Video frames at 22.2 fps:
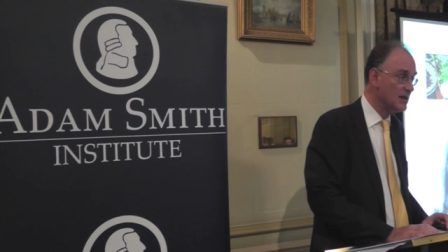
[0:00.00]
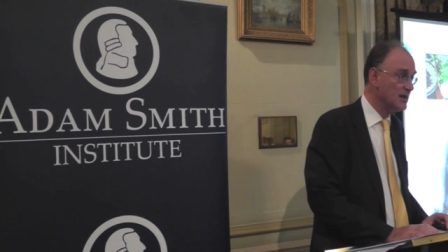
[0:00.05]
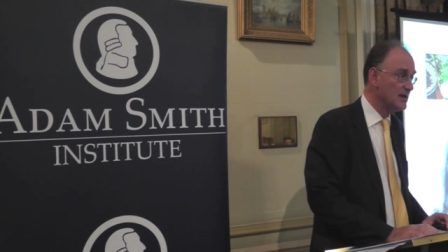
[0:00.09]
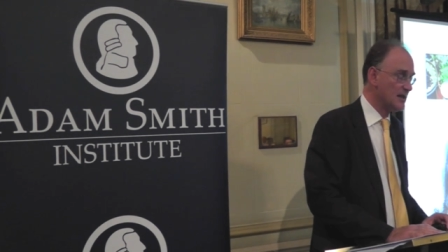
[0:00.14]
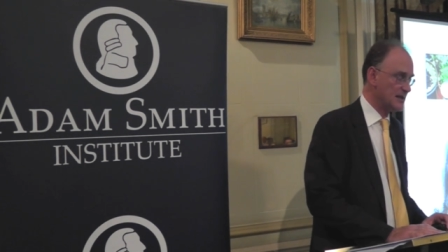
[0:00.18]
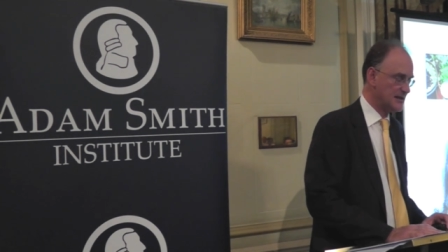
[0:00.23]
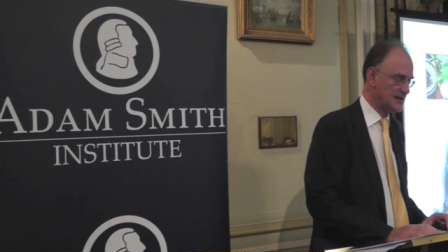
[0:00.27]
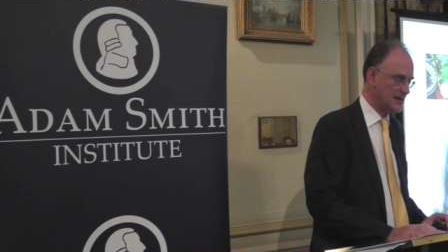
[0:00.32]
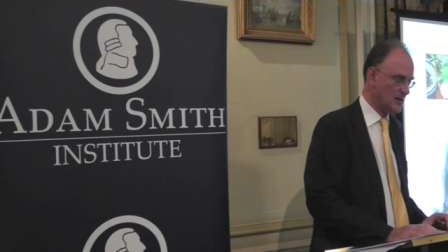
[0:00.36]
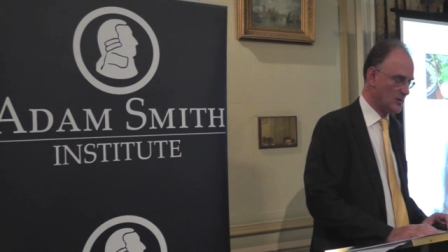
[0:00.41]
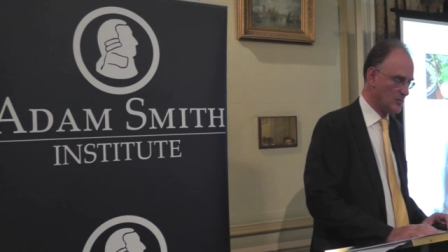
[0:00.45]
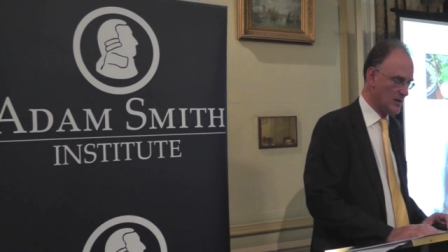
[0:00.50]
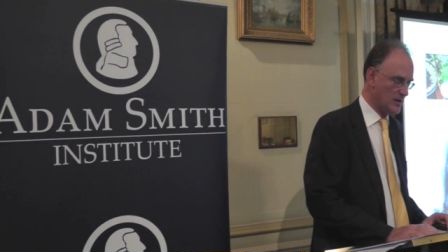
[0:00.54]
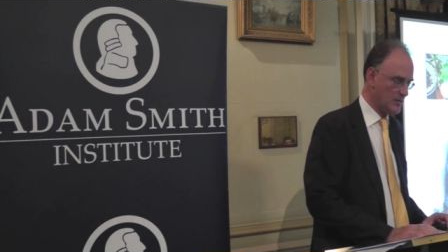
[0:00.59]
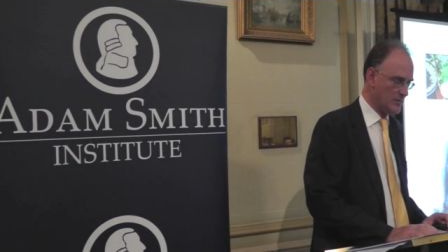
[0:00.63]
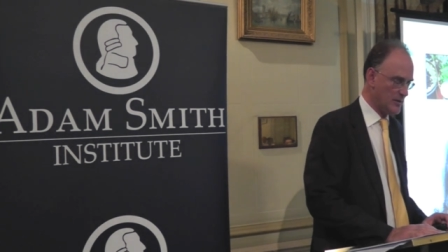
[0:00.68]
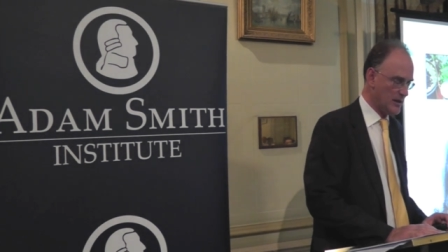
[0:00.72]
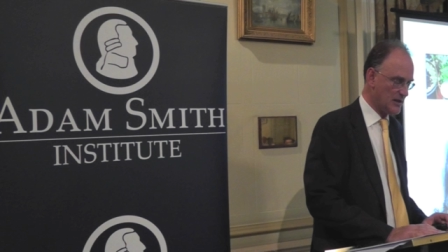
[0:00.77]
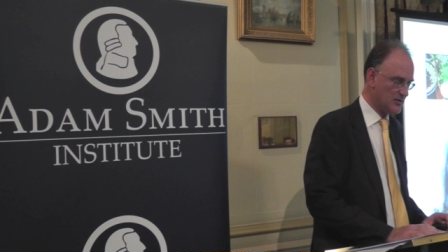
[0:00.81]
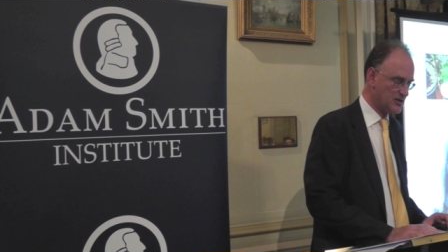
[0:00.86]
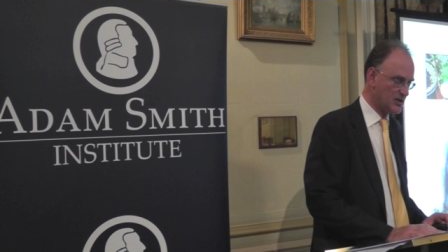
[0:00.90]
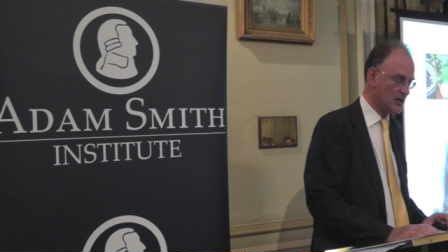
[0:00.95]
They tell me
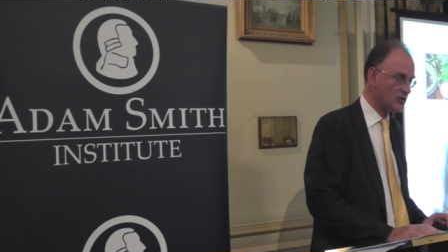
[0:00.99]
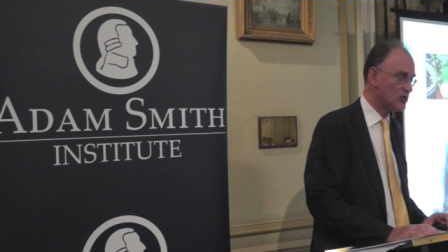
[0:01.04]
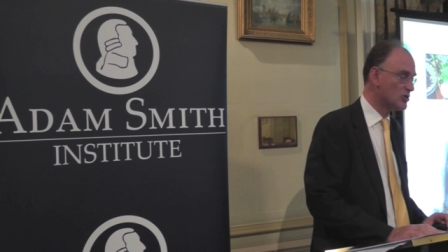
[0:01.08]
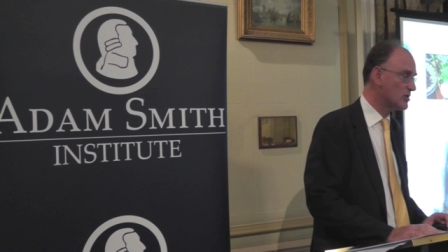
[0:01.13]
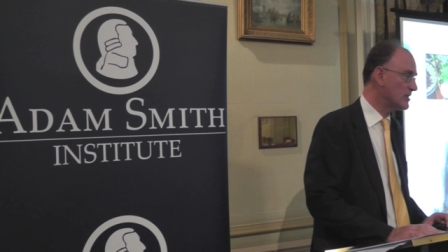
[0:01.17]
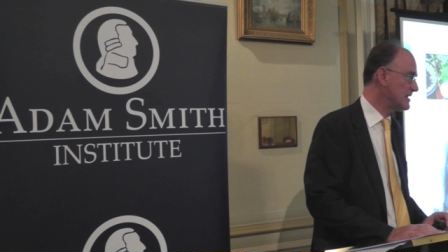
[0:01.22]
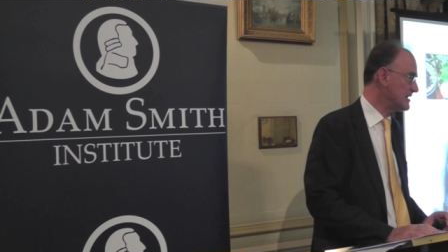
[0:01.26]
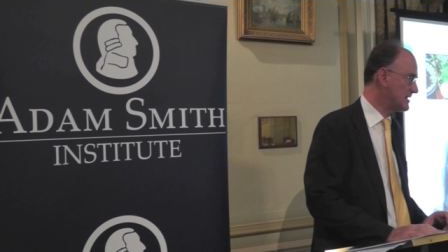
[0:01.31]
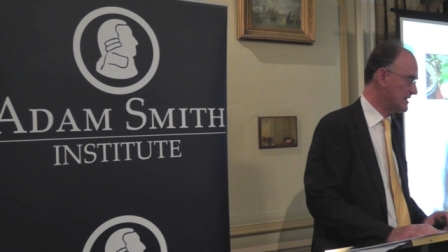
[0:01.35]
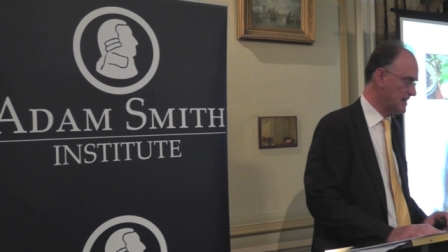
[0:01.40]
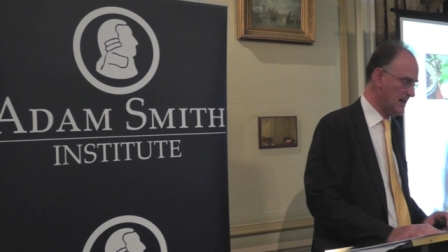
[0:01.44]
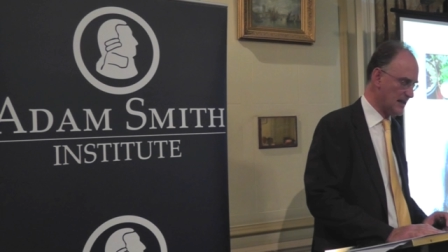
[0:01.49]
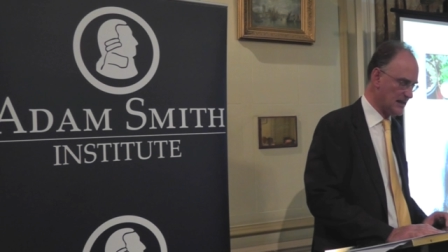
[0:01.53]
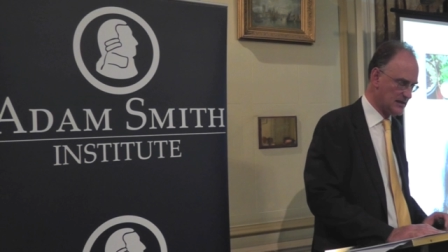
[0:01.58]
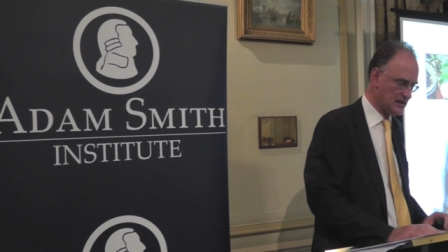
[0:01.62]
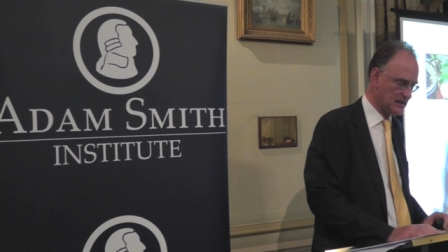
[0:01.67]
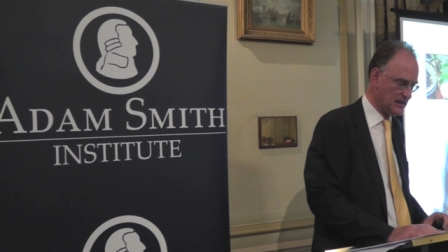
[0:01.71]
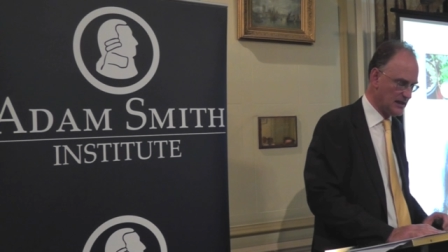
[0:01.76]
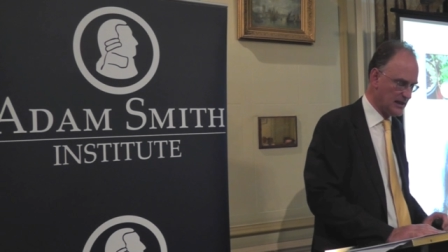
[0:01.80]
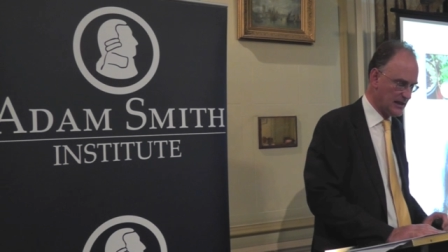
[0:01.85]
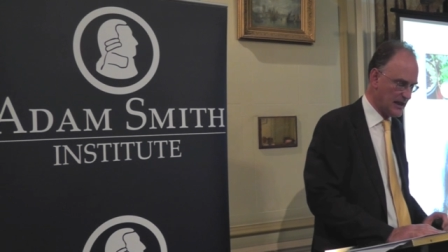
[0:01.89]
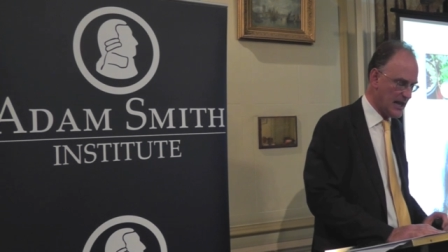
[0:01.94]
about social
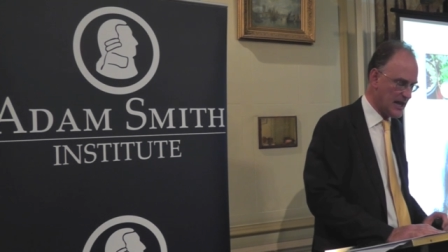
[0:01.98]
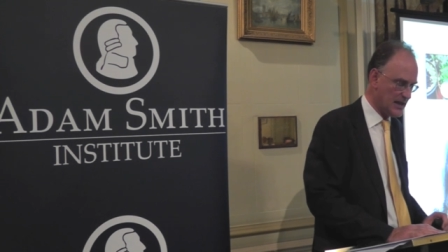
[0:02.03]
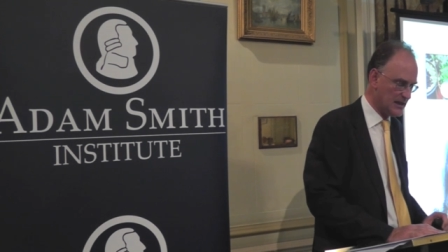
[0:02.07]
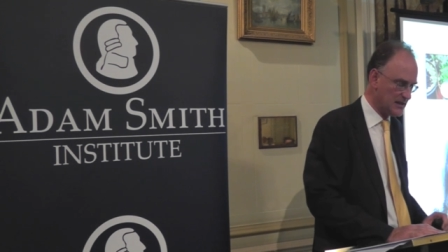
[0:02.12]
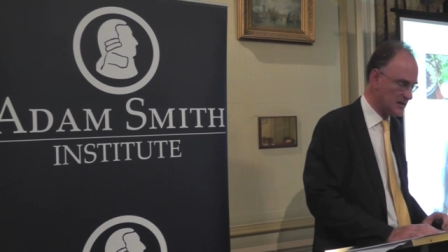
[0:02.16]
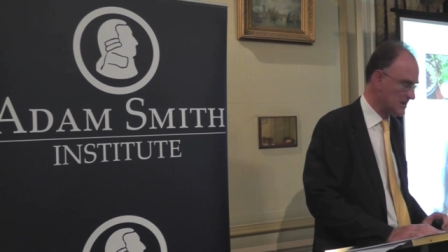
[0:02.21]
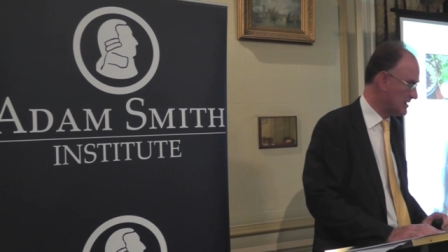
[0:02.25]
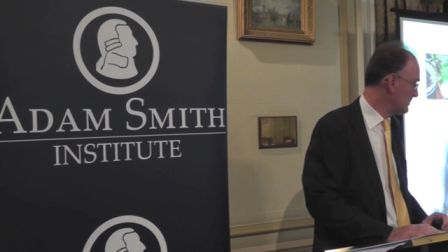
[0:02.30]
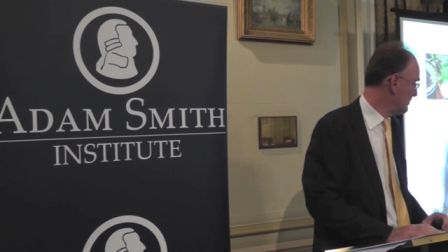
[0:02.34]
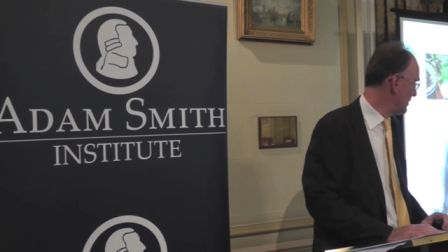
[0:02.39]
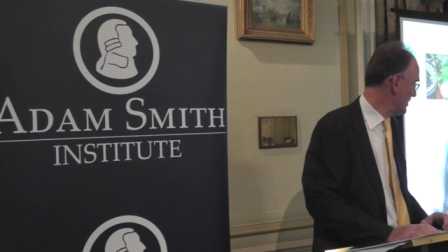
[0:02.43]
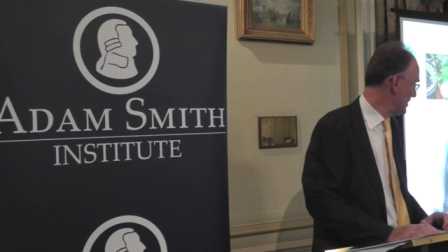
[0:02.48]
insects like ants,